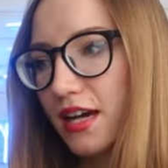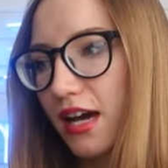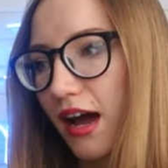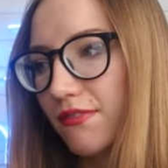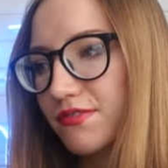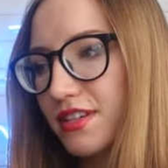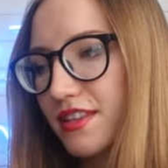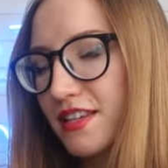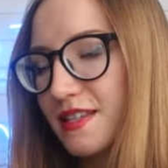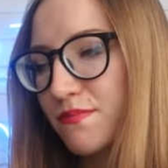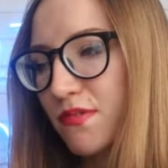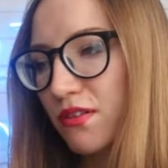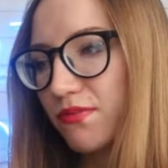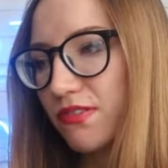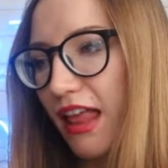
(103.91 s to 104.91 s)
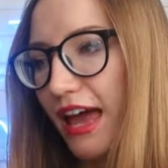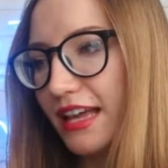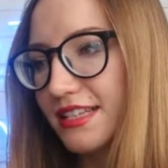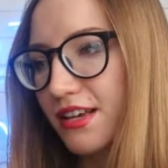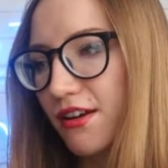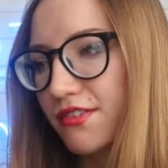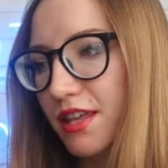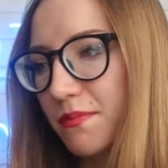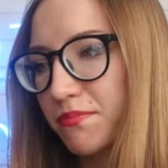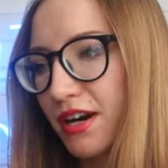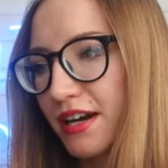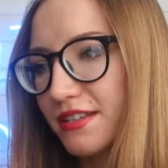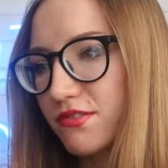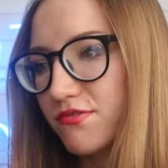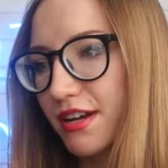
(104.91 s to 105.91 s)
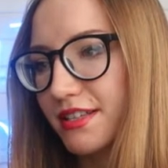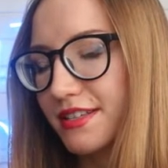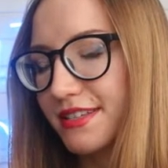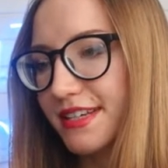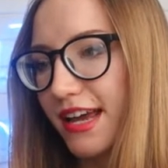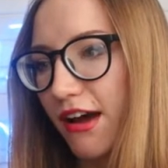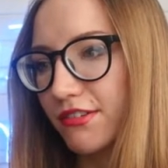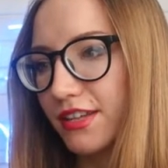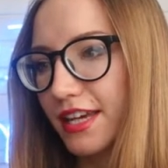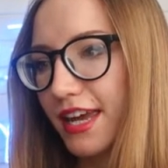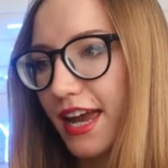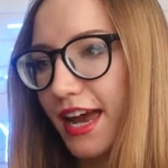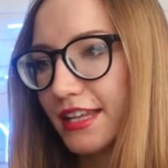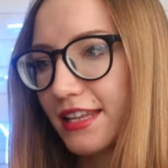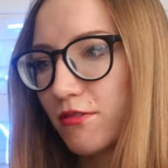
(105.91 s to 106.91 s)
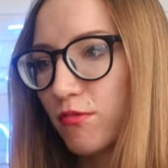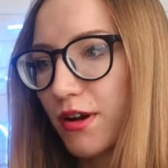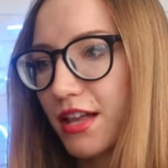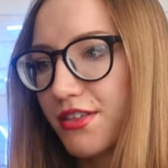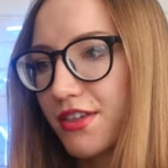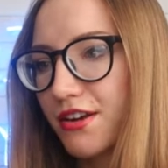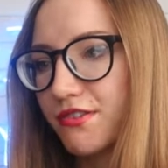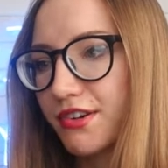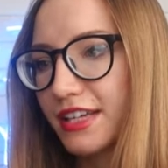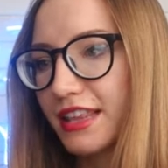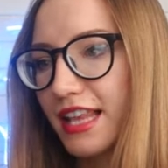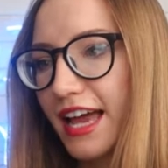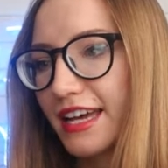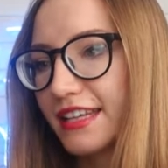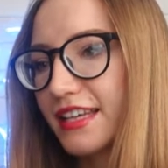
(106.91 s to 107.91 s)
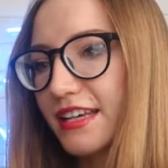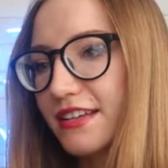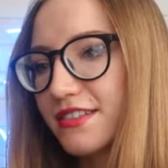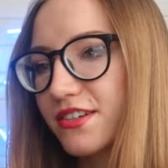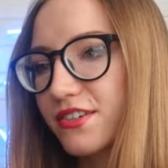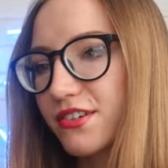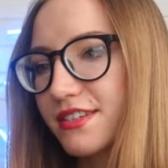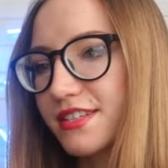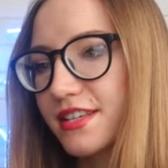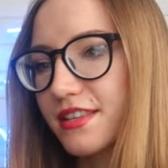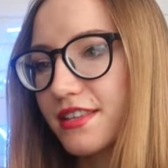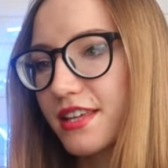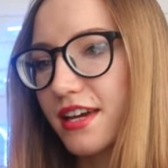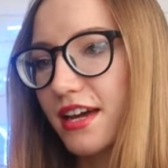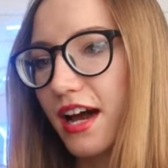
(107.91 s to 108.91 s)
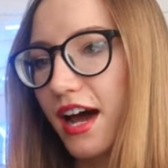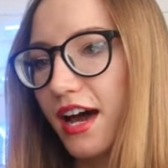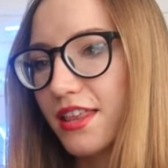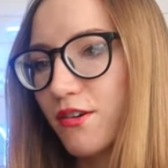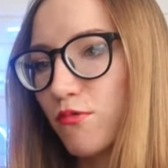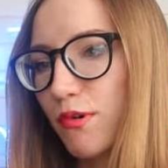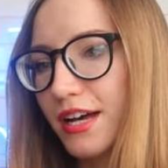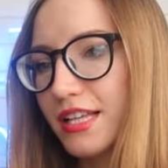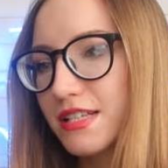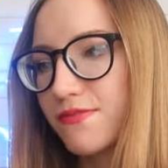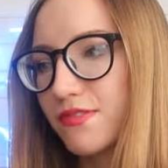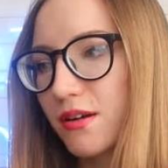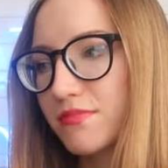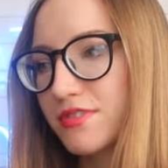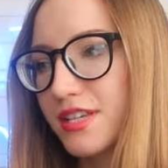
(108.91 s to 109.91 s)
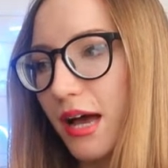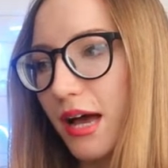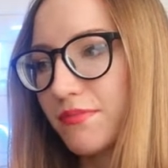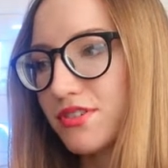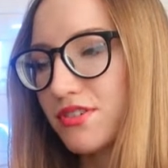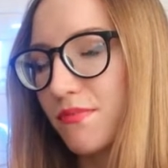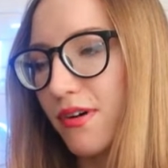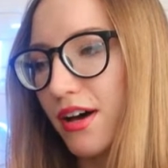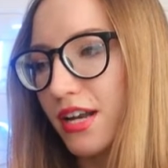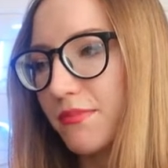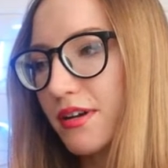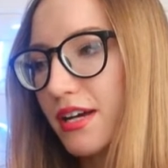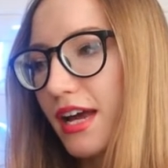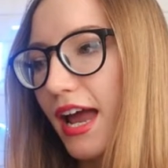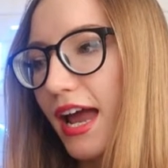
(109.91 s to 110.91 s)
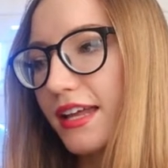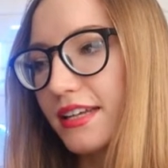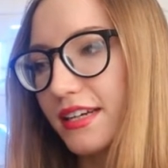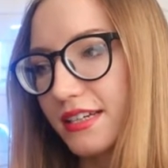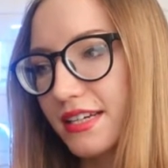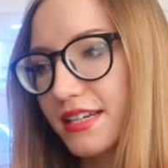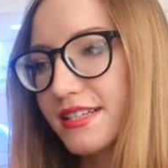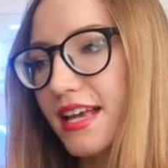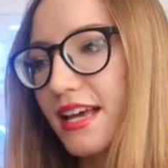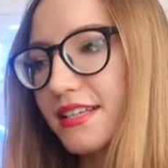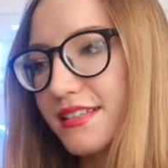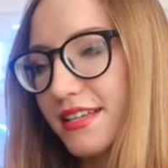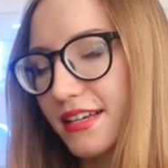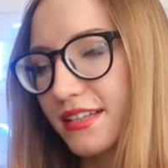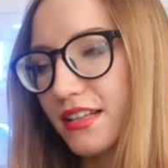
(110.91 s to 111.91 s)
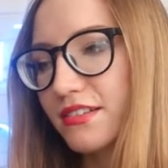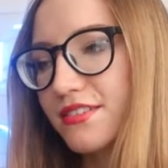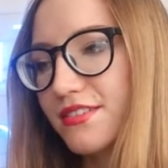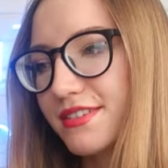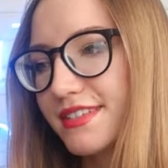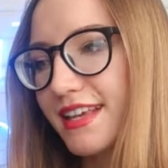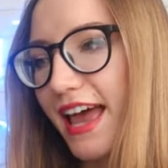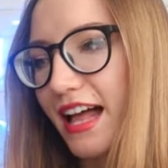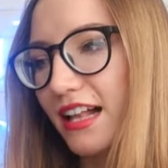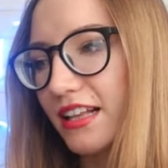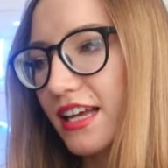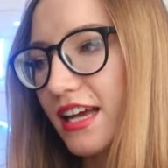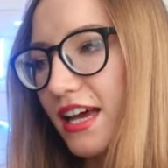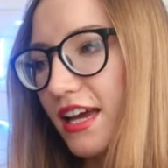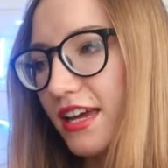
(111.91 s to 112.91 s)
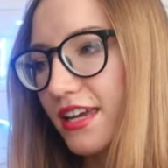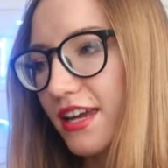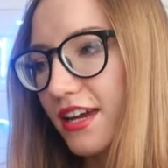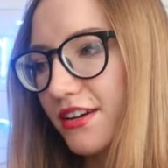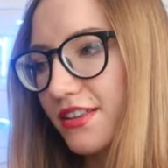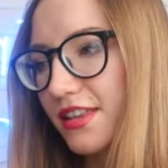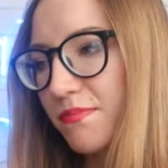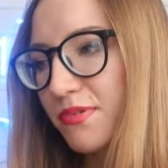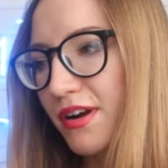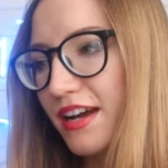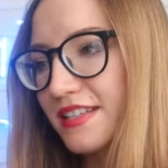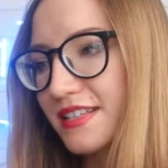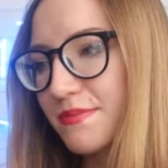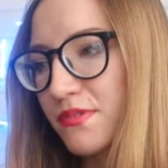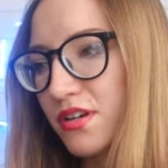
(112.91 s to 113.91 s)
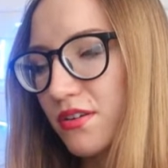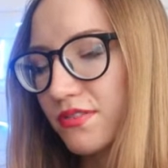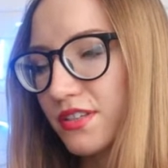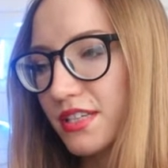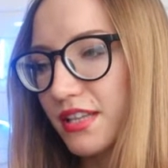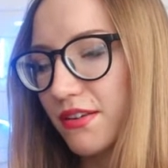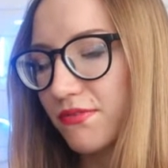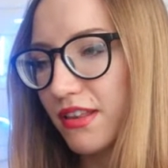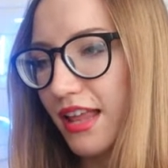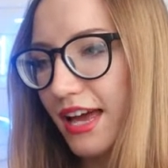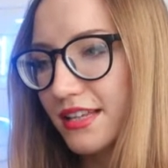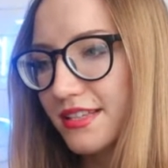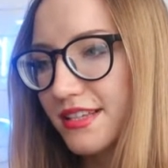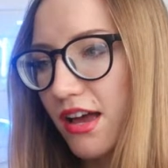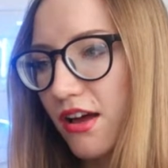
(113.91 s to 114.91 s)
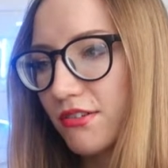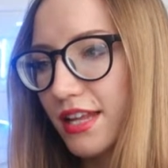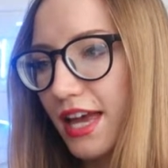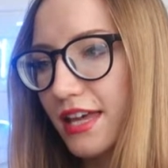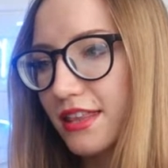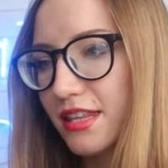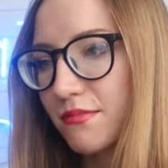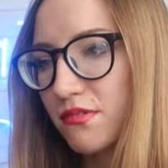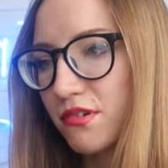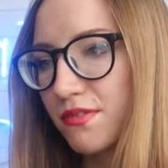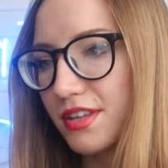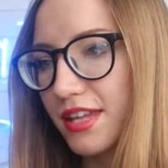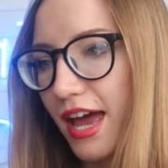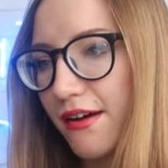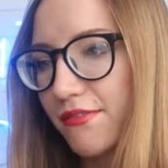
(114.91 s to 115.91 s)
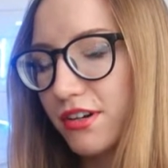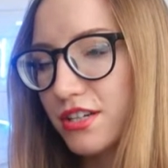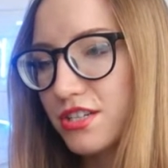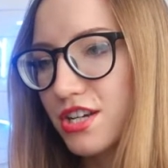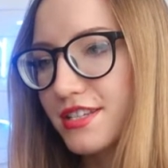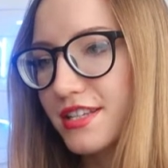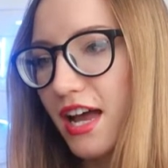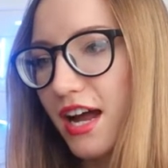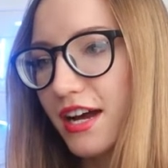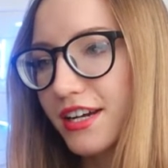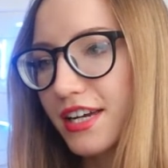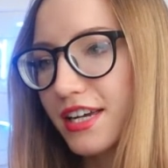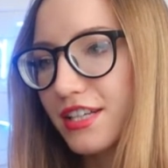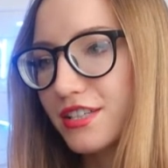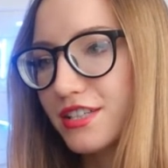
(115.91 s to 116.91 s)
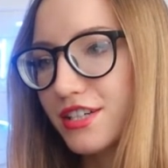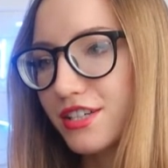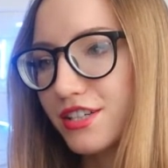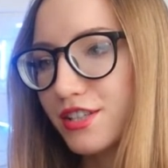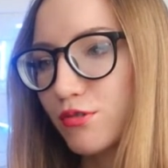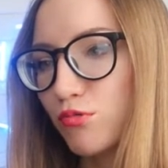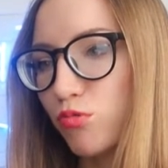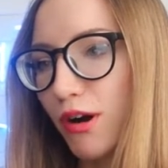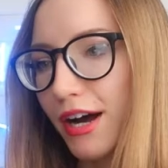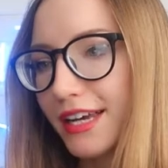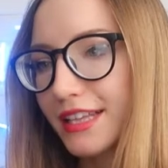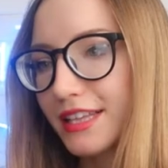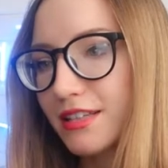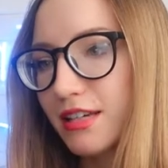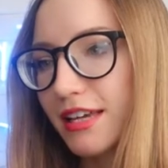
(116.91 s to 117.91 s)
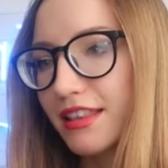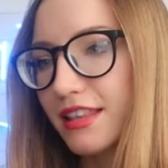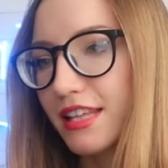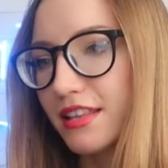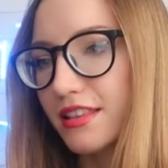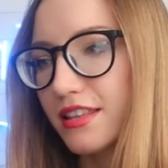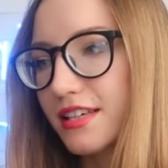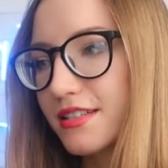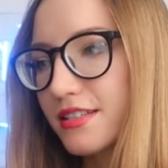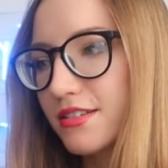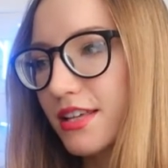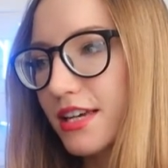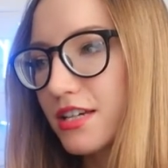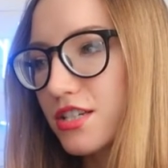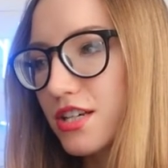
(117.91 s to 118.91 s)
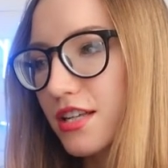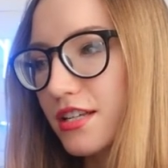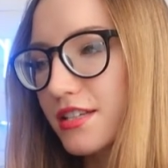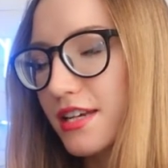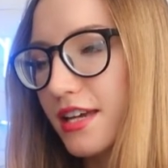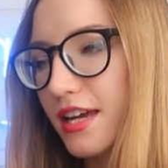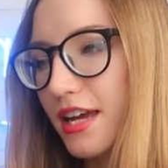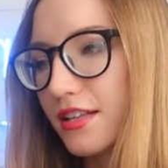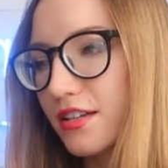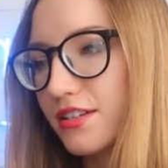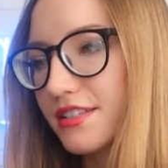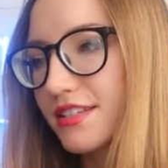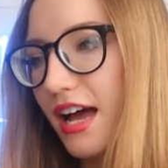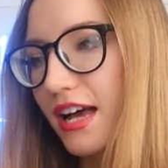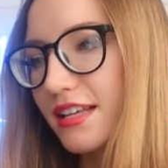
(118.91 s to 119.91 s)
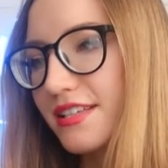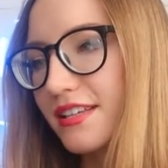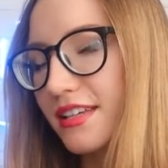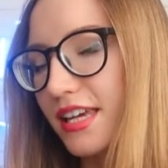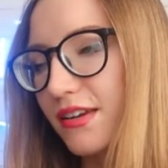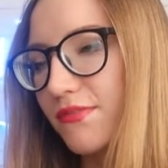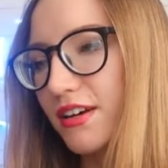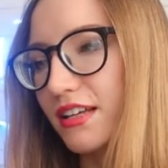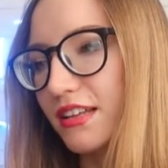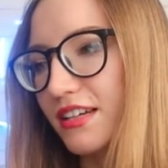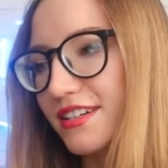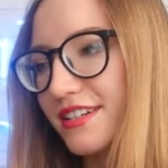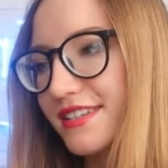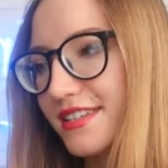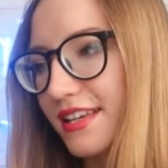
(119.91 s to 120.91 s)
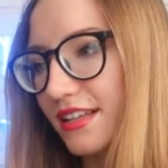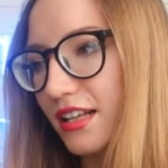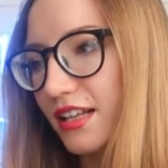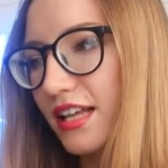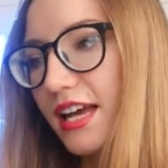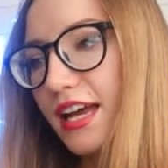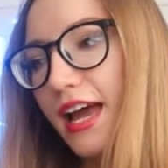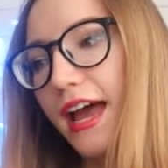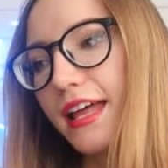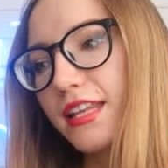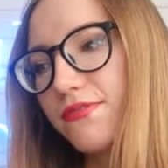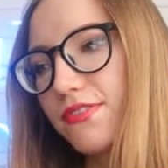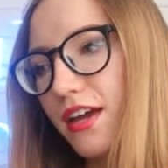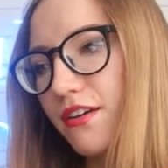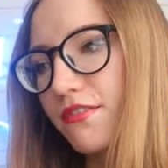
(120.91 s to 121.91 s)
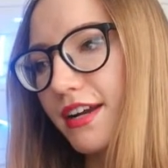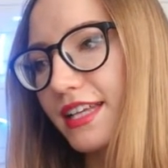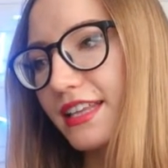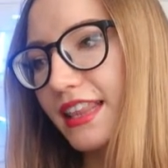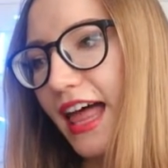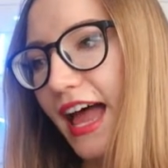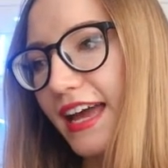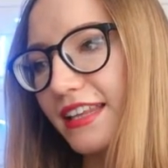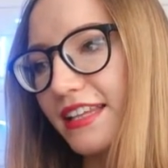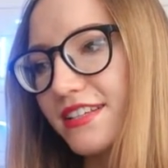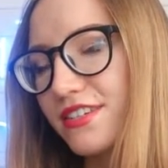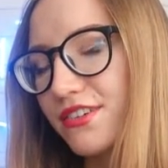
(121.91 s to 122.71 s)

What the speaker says: After the small flat zone, the price trends down again, while the green line is crossing the other ones from top to bottom, and it is a signal to sell. Here, the price moved in the flat zone and the moving averages are intertwined, and in this situation, indicator doesn't give a clear signal. And if the green line is